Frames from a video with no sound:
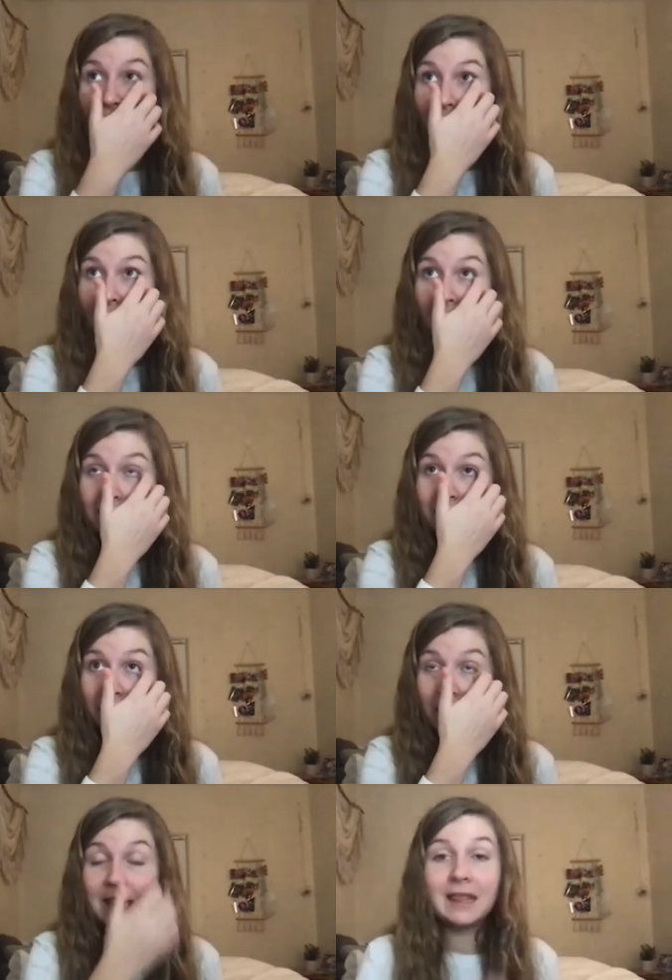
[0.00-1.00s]
And
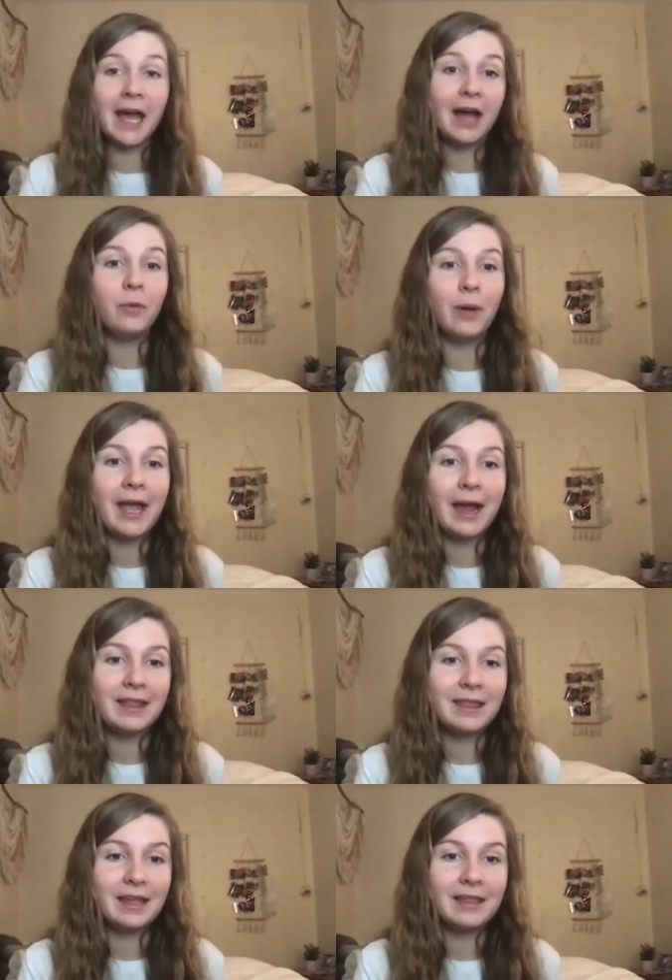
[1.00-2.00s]
in that way, I
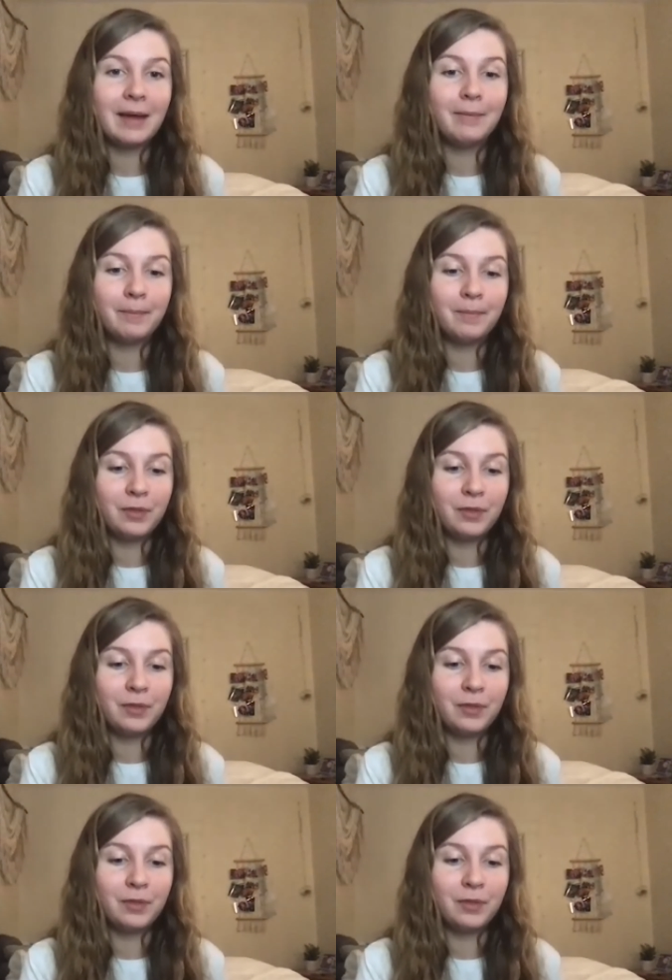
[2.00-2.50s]
think that